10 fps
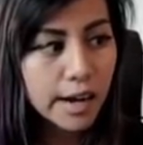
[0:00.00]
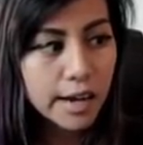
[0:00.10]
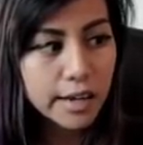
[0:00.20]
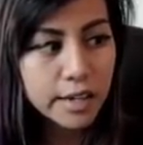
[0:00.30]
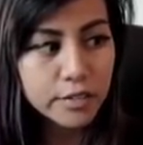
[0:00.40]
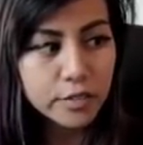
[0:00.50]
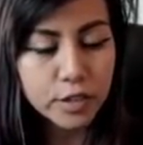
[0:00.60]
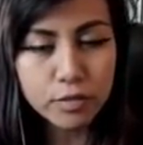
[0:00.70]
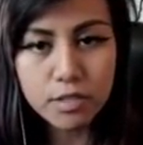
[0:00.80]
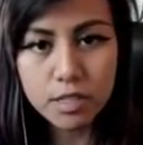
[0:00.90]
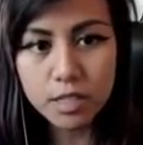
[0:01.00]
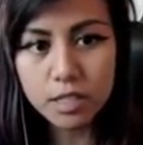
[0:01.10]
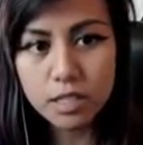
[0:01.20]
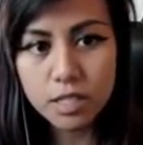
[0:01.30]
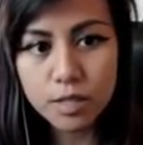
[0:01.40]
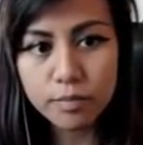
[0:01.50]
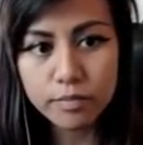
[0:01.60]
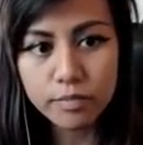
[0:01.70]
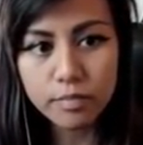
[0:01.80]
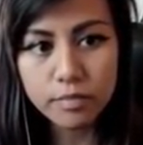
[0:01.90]
I have used this
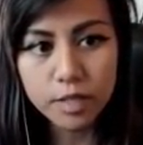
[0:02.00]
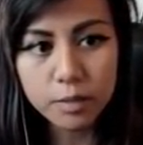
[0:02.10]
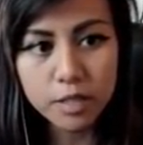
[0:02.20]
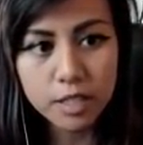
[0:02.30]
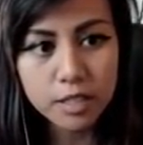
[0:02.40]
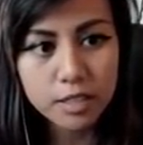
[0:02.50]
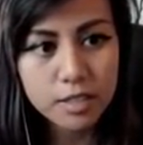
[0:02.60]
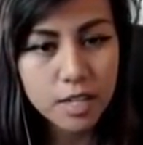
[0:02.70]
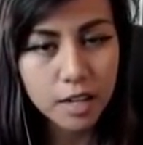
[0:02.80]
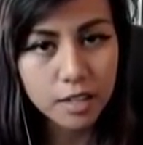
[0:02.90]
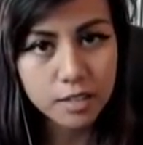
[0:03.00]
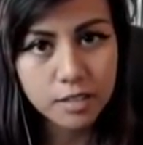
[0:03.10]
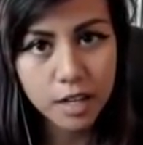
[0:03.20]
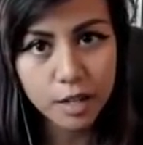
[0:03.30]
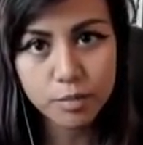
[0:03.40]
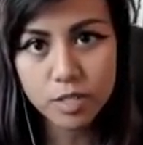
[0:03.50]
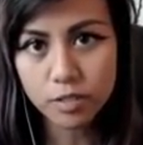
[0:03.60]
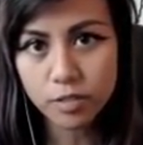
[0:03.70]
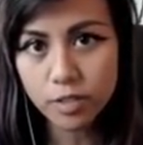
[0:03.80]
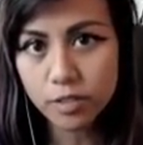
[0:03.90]
maybe like 10 times
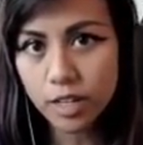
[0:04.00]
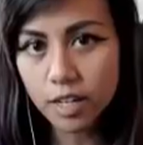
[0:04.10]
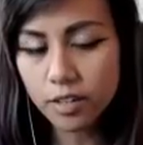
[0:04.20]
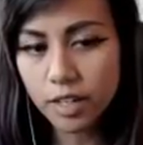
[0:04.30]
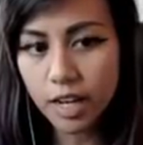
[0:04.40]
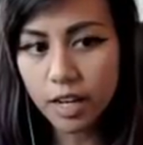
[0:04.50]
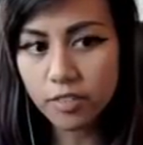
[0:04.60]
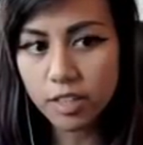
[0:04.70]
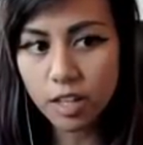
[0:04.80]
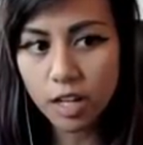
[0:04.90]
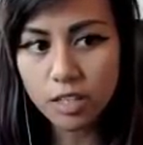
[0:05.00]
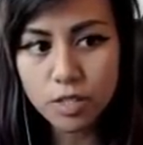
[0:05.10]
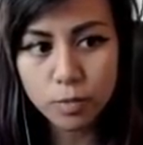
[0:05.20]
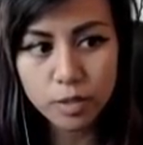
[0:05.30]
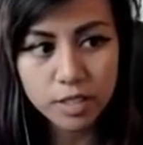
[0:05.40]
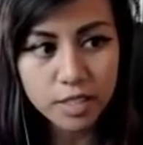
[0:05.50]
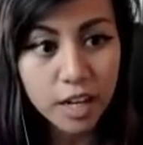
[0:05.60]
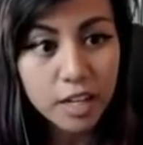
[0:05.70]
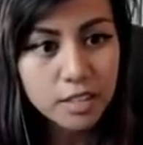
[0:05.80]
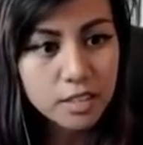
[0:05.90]
in a row now and I haven't lost one
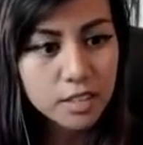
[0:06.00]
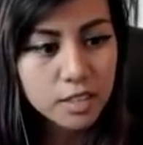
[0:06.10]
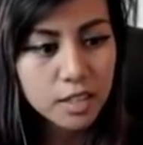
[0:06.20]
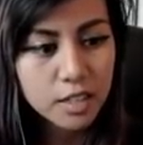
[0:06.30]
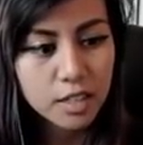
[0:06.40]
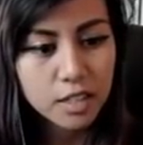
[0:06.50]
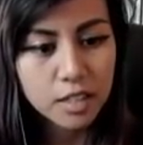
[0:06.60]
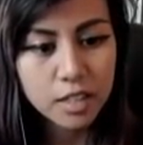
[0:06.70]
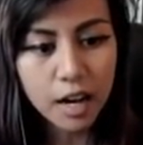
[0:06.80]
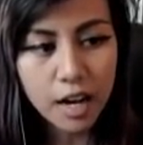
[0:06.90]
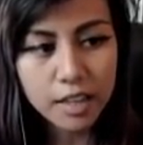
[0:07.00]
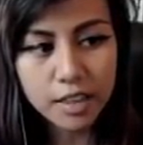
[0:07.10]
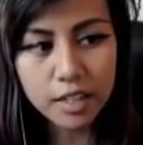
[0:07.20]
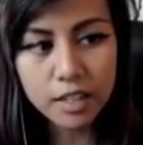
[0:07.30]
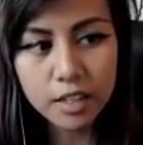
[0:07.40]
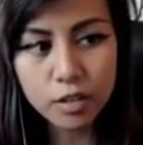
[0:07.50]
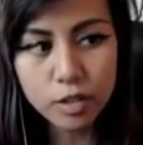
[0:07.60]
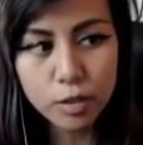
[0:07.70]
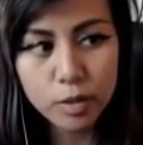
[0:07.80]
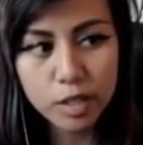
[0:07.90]
yet. I think the
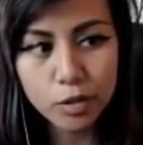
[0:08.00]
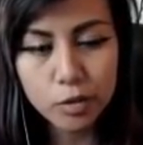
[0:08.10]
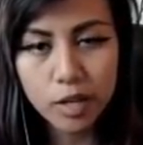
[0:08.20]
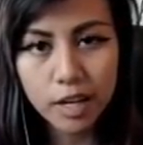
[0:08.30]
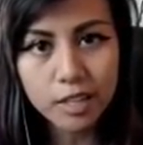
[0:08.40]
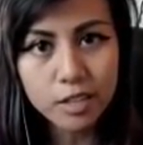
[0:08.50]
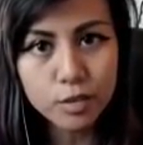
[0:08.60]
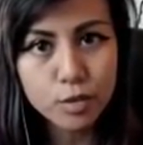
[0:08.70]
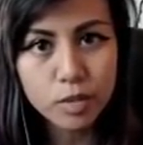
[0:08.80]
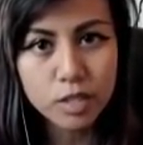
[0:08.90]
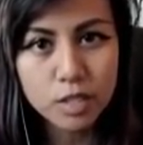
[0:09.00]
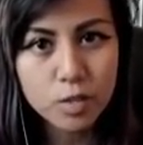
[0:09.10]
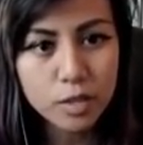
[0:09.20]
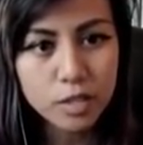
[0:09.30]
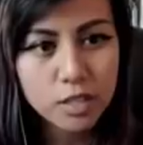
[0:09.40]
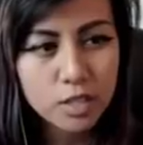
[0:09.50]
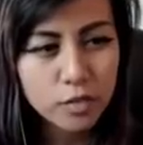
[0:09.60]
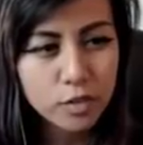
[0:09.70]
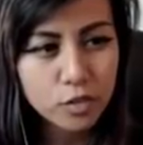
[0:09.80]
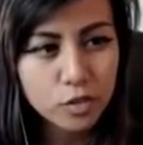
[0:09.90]
only way that you can lose with this one is
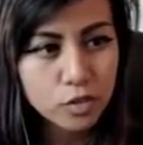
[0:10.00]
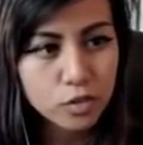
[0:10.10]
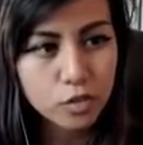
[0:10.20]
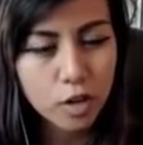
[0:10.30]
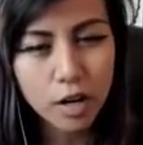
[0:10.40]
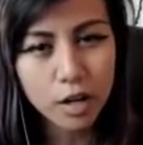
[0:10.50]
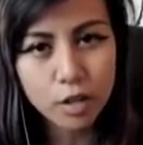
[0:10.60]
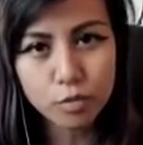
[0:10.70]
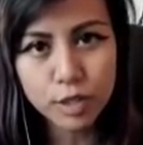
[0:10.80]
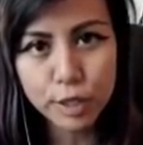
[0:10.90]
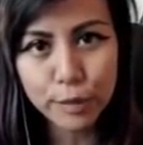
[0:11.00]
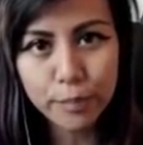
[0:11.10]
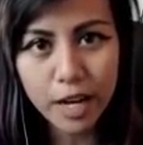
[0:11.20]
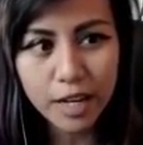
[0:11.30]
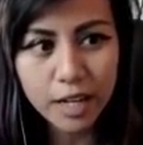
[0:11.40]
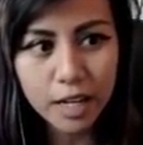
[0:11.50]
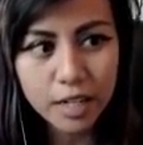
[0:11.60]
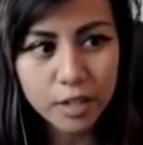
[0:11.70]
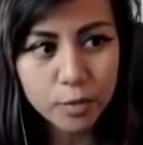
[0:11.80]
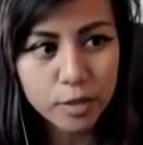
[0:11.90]
if you just draw a really bad
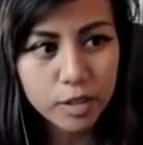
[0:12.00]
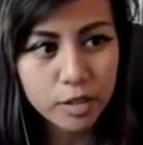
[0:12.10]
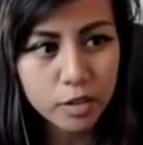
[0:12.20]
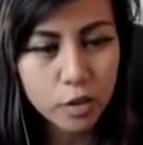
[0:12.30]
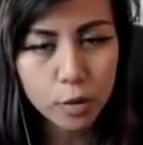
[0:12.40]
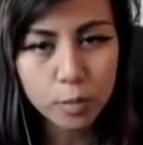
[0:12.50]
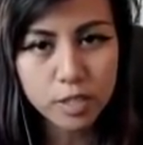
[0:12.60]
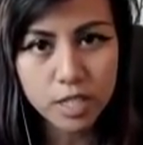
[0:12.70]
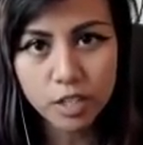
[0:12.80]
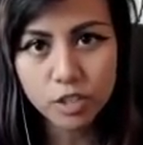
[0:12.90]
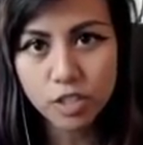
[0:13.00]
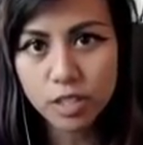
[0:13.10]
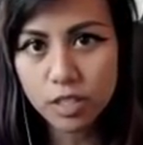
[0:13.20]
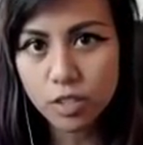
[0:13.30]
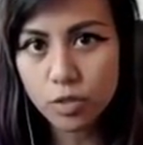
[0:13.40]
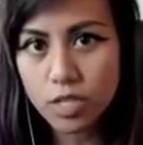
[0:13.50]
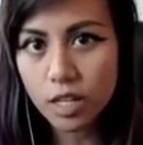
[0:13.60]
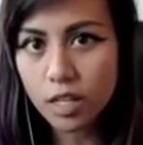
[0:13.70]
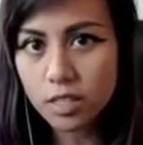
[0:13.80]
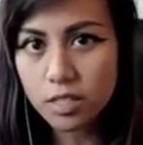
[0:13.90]
hand with no protection and
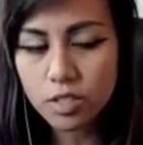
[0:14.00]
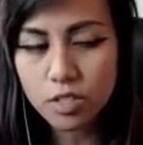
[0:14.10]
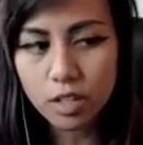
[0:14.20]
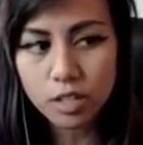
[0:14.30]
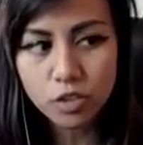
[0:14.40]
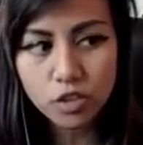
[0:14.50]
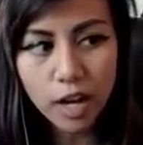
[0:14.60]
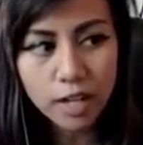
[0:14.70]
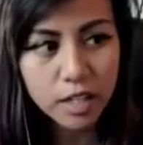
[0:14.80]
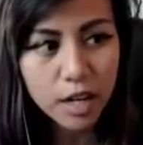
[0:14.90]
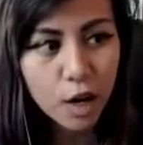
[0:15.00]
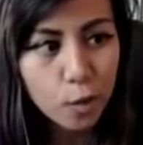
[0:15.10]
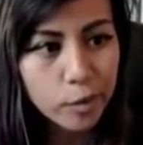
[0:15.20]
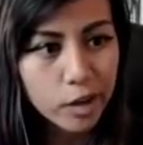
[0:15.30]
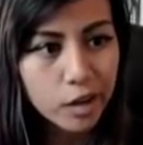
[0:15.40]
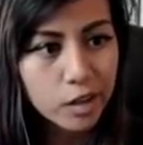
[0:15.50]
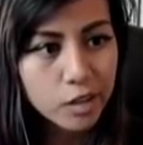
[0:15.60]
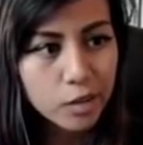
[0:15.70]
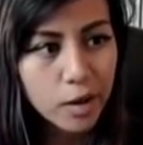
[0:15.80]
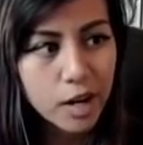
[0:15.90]
YUSEI gets his Stardust Dragon out, but
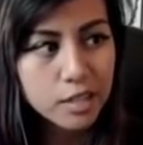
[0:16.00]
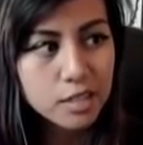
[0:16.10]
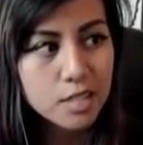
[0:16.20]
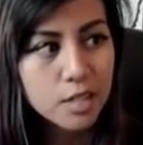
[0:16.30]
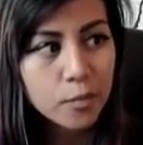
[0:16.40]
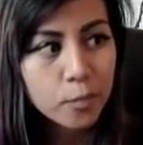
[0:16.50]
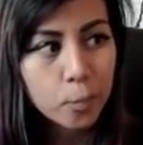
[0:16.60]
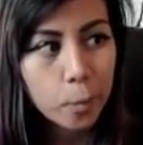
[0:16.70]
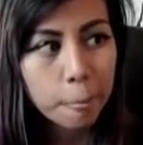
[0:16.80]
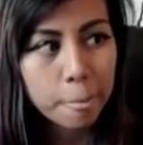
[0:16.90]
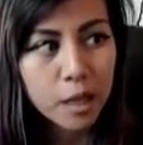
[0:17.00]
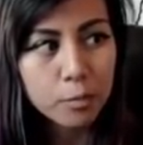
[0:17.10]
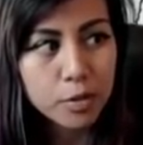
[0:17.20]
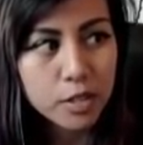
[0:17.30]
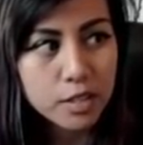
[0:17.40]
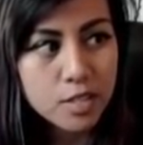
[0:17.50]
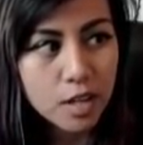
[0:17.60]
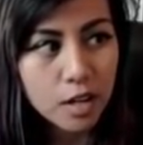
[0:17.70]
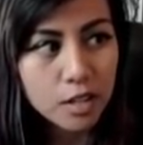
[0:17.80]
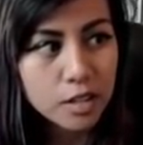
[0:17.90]
otherwise pretty
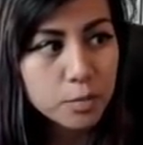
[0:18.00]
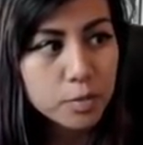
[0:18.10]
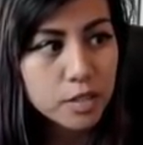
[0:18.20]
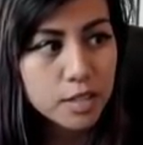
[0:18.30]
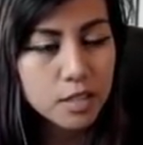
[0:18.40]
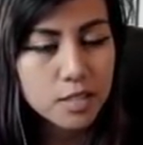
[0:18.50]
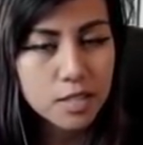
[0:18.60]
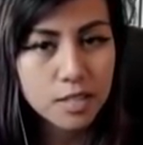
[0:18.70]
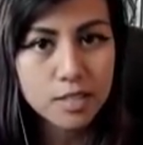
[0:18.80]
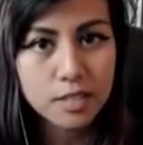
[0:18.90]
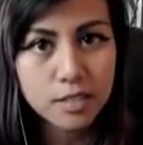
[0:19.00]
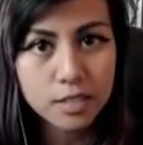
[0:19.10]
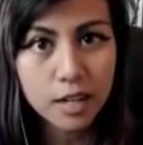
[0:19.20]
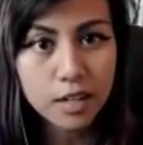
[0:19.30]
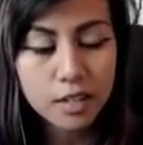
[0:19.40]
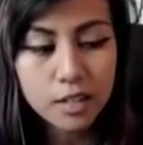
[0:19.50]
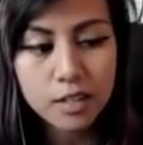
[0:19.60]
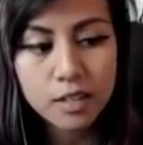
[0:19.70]
solid, pretty consistent deck.